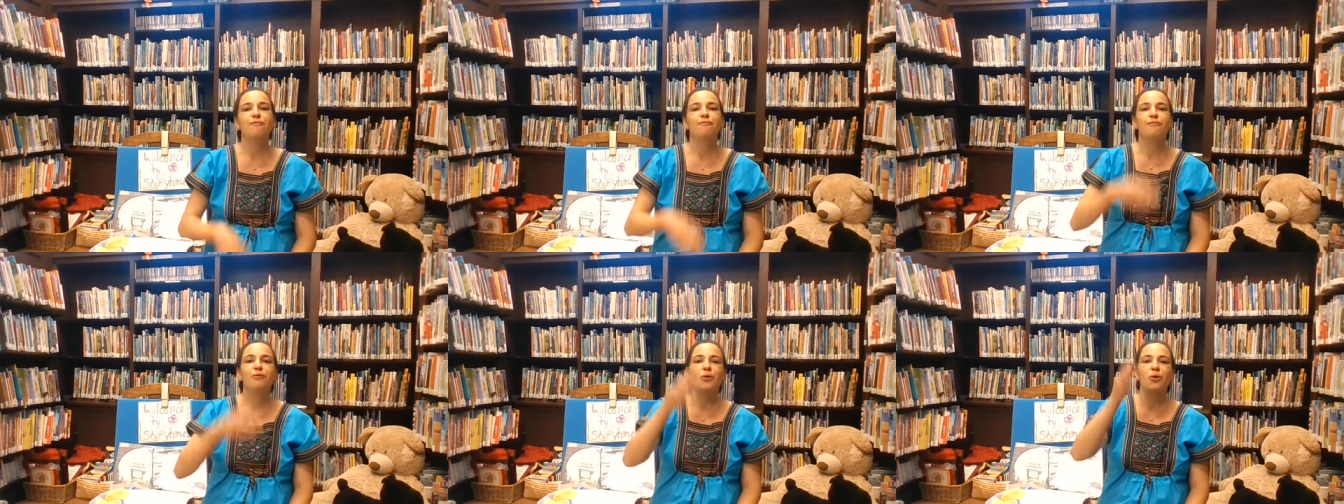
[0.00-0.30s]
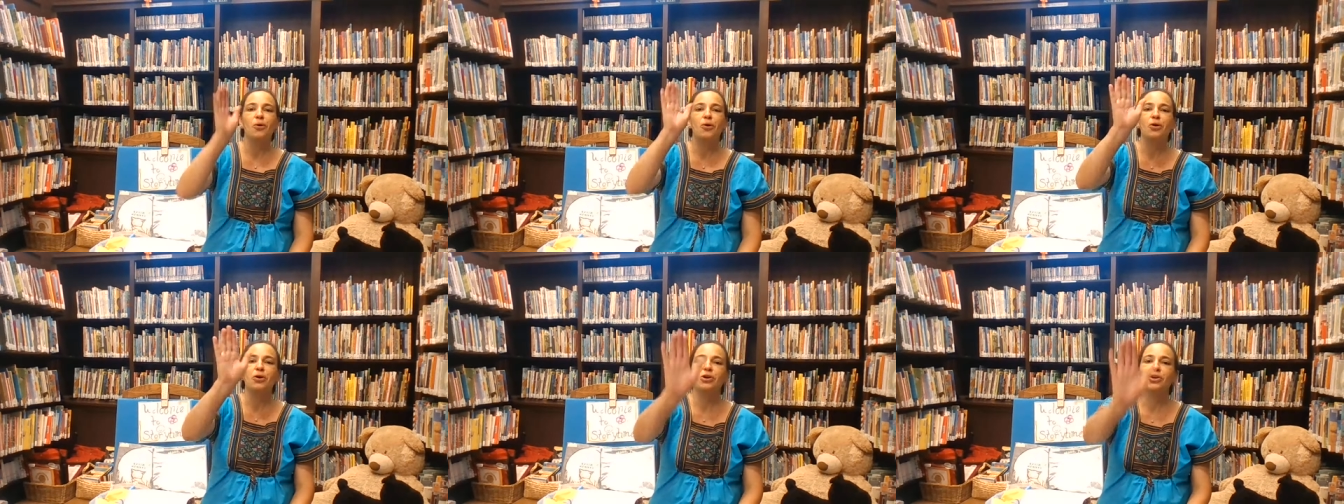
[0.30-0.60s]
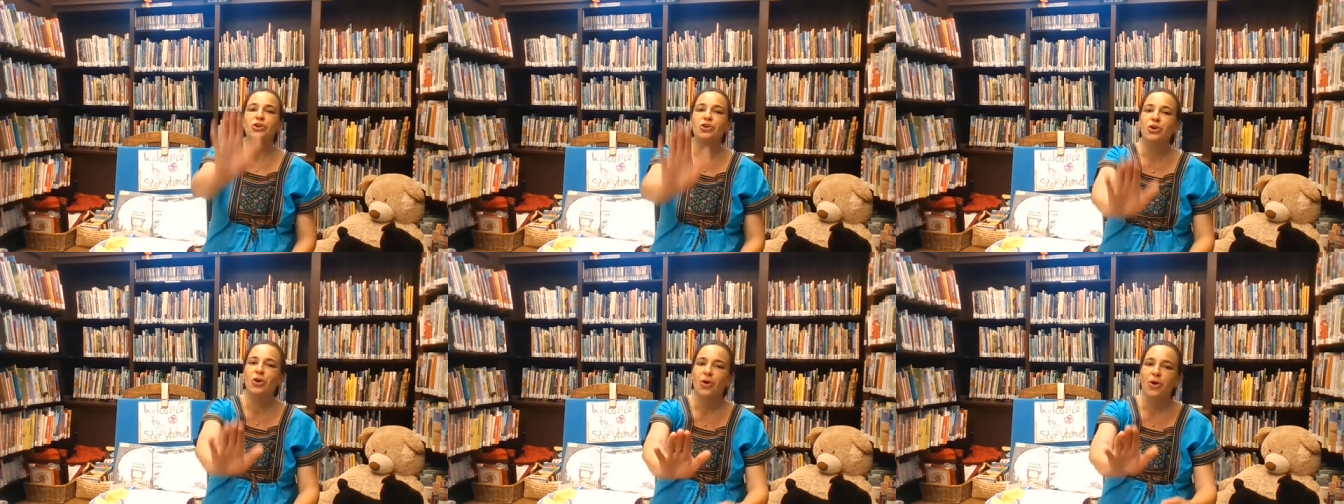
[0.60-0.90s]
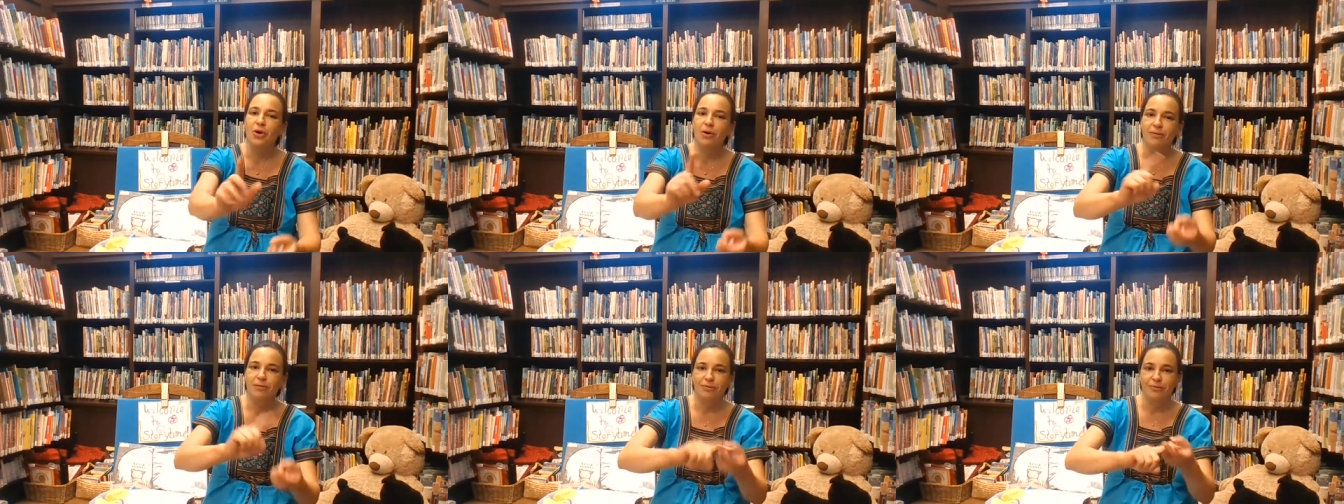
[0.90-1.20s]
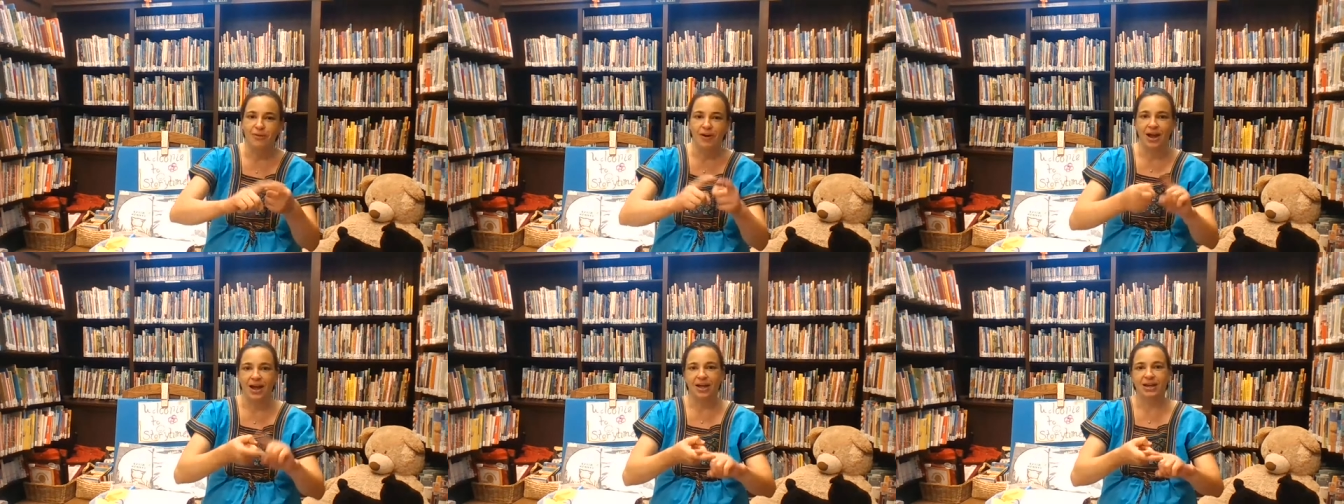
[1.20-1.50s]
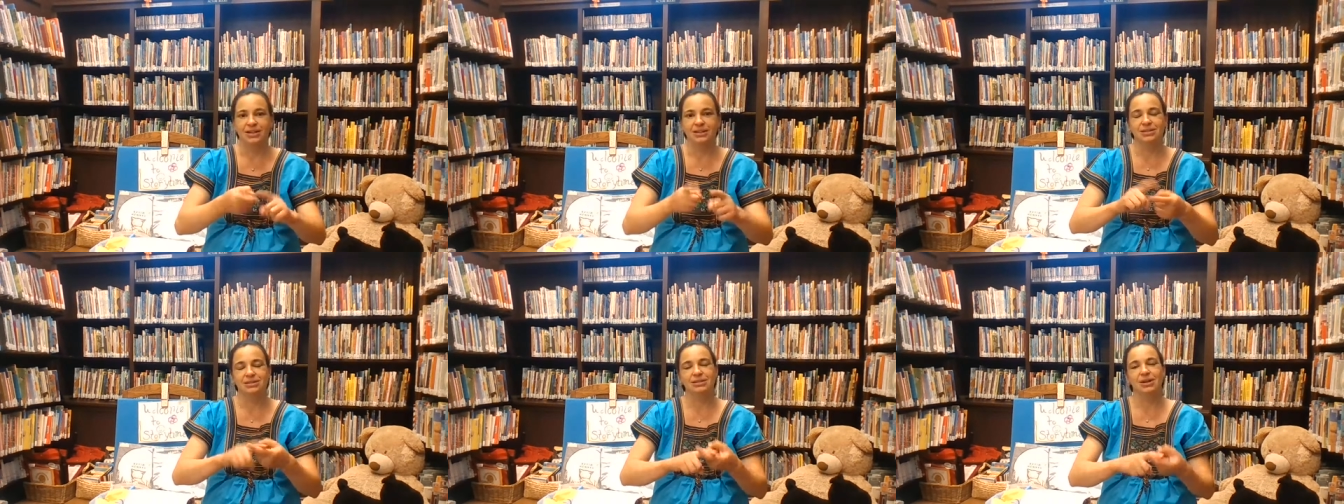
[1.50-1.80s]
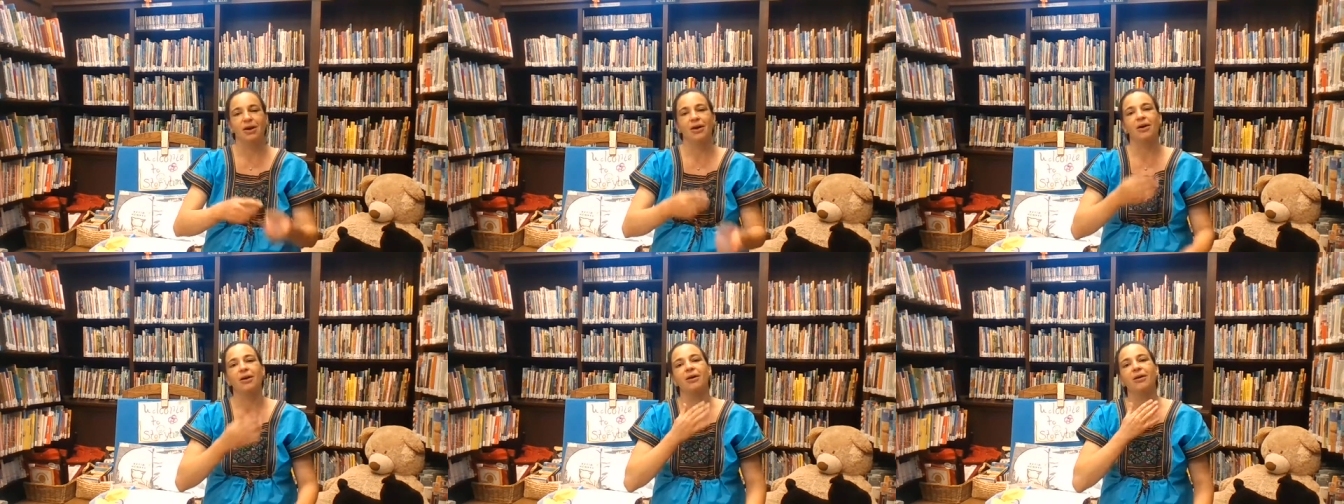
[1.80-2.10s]
For your friends
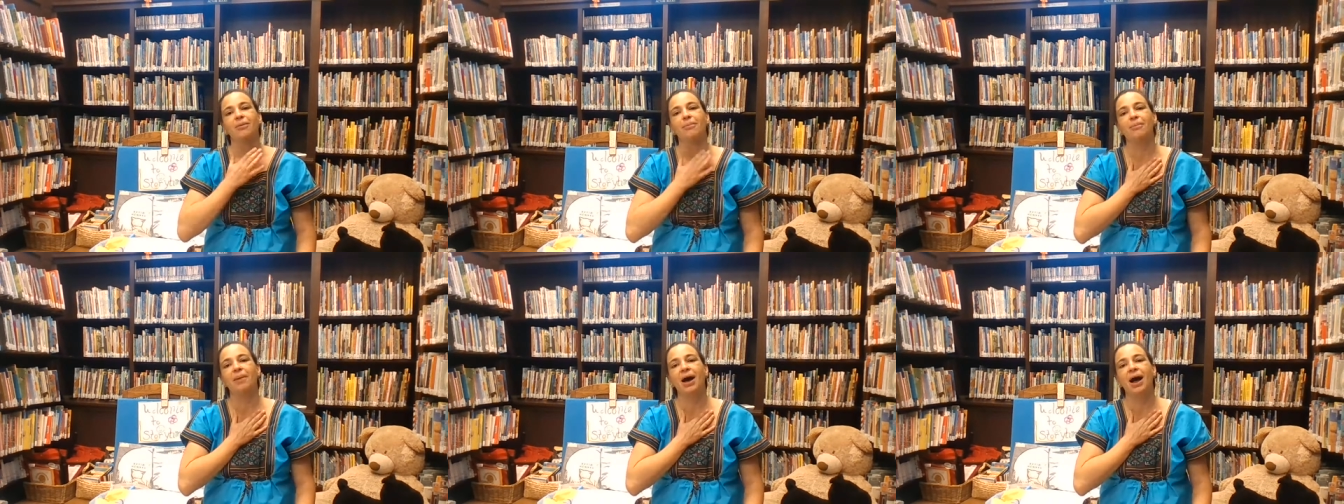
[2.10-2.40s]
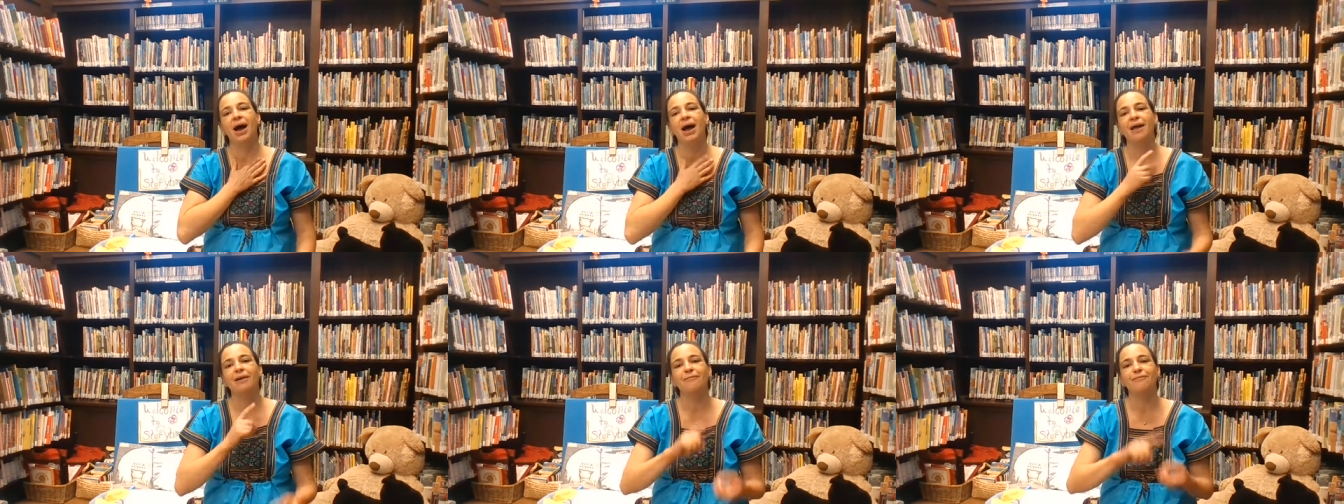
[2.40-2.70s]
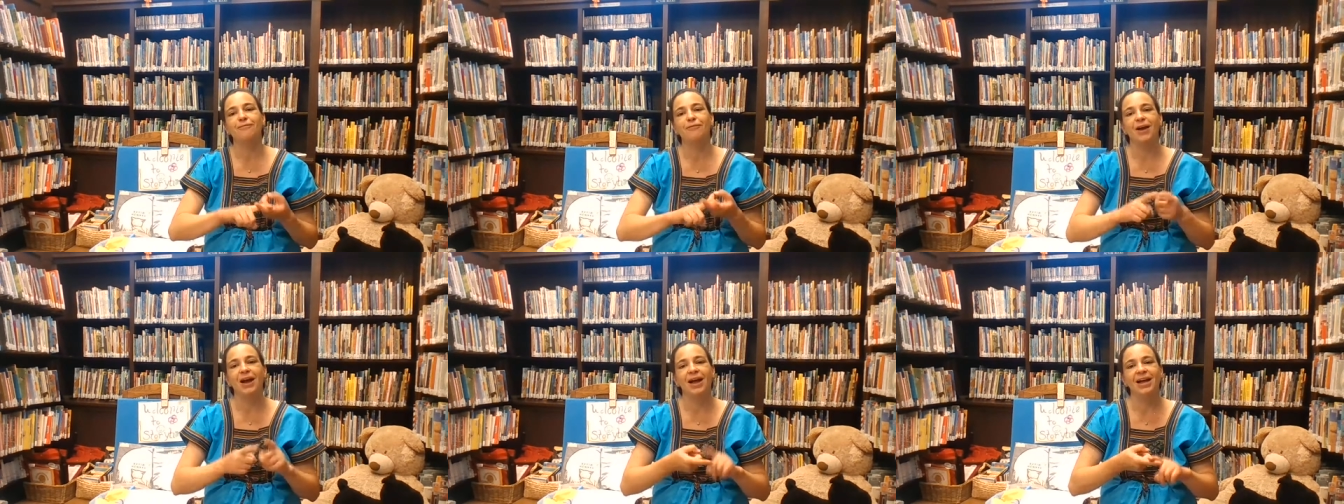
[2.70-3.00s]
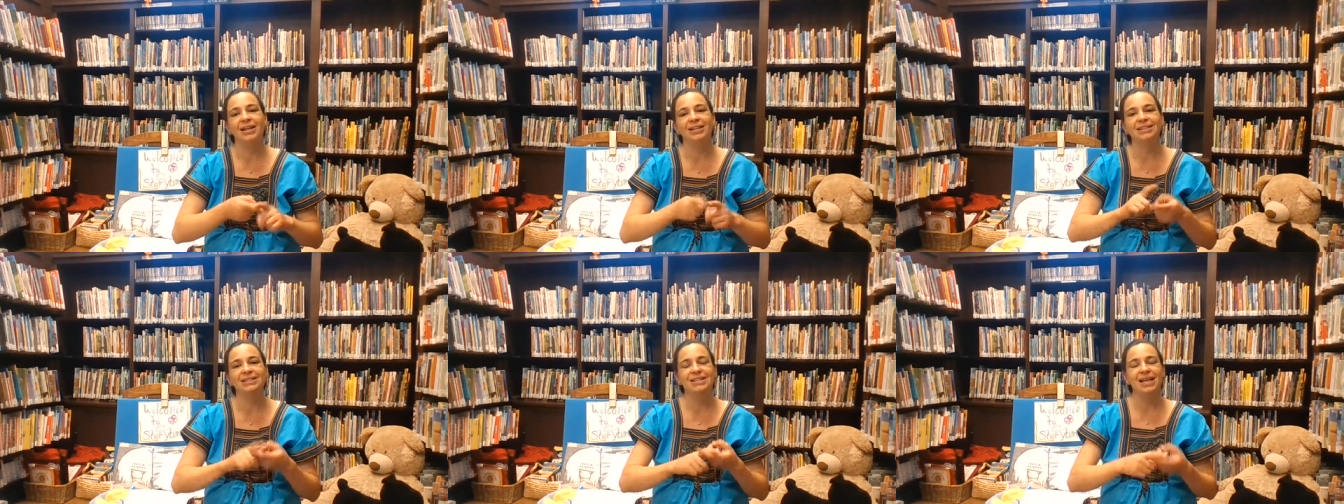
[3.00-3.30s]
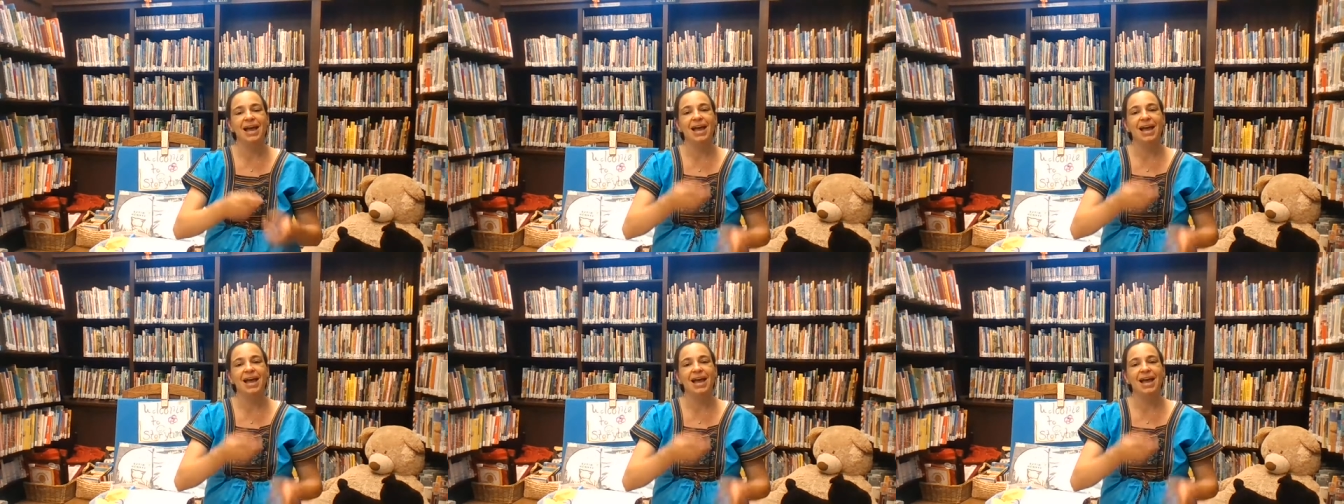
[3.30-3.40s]
are my friends,